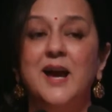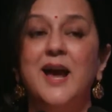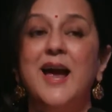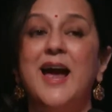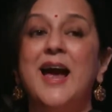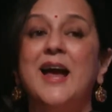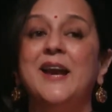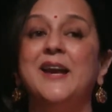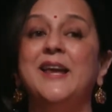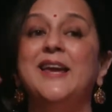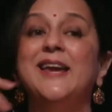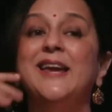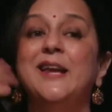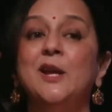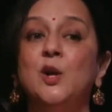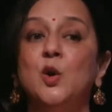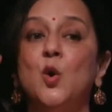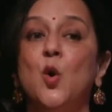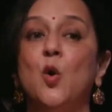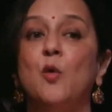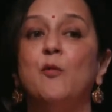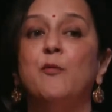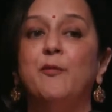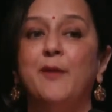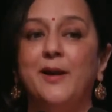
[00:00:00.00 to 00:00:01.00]
and
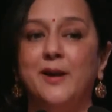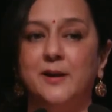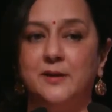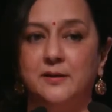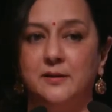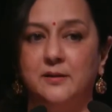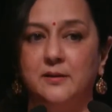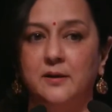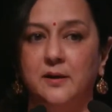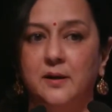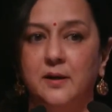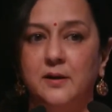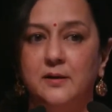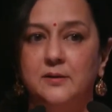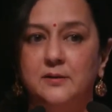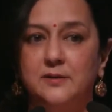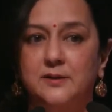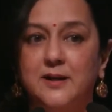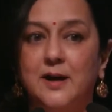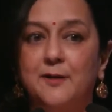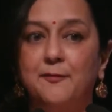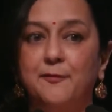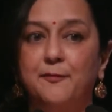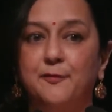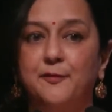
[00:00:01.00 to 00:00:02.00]
innovate
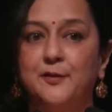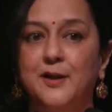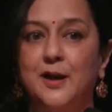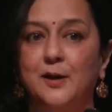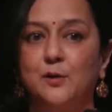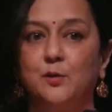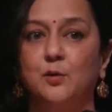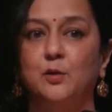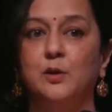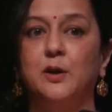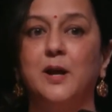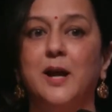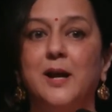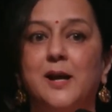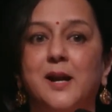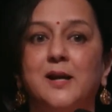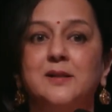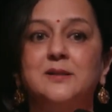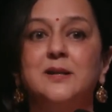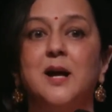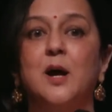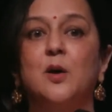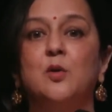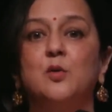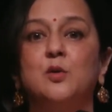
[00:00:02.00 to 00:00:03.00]
stuff that could get us
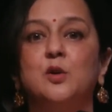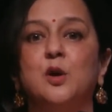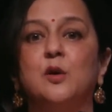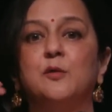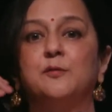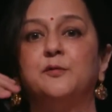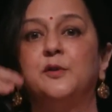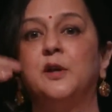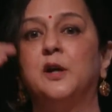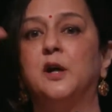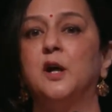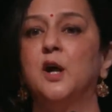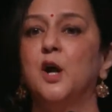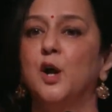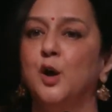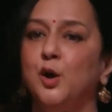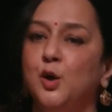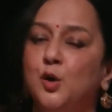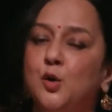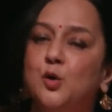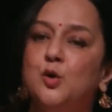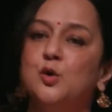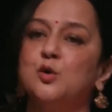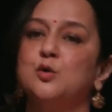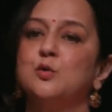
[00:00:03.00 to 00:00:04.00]
out of the
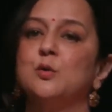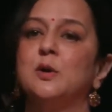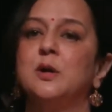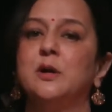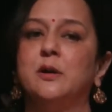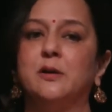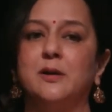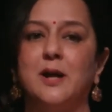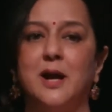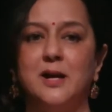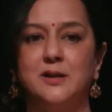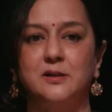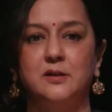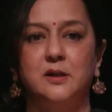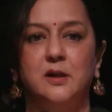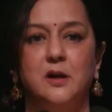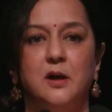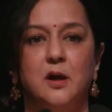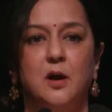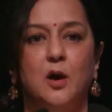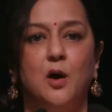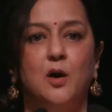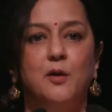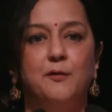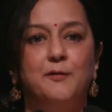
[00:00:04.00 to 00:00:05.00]
usual rut
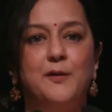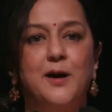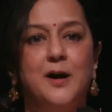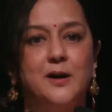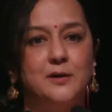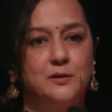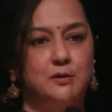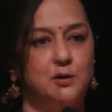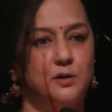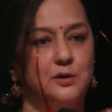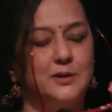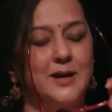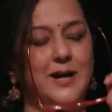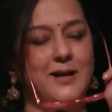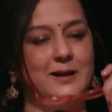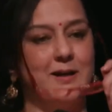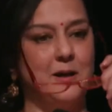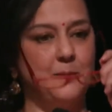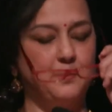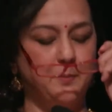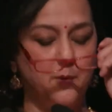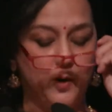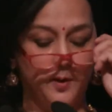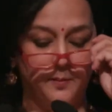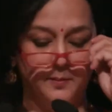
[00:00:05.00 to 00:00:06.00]
of our societal
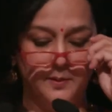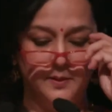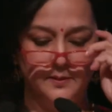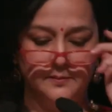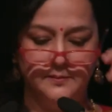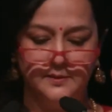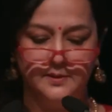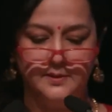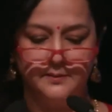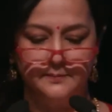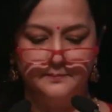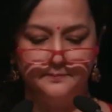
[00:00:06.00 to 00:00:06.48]
problems.